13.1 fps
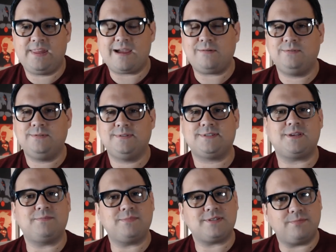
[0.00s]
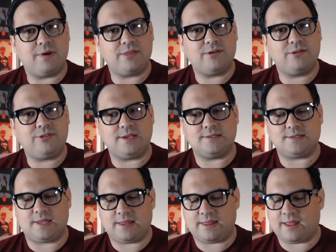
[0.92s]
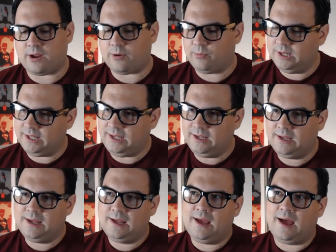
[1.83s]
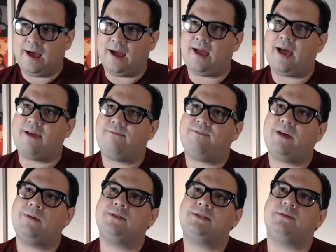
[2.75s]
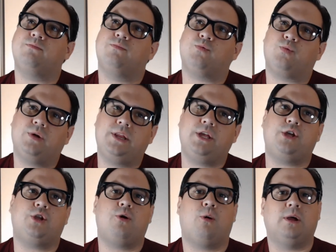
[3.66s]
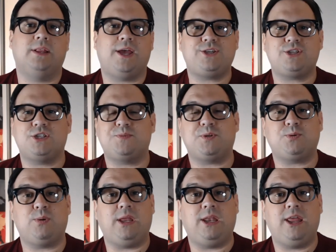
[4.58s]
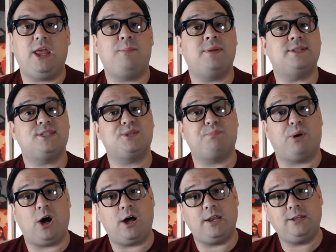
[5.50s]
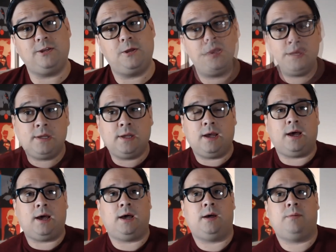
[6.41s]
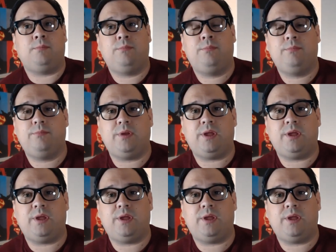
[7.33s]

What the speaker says: Now, some other things that I found some really good correlations between him and Spawn. Venom,